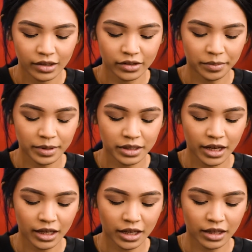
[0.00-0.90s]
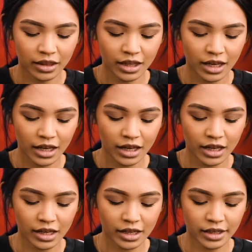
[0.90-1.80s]
So I'll be taking
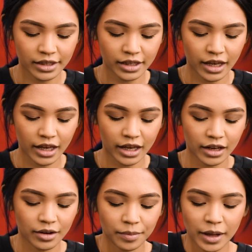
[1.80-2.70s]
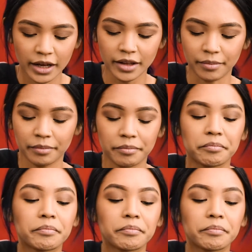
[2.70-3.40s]
these and applying them.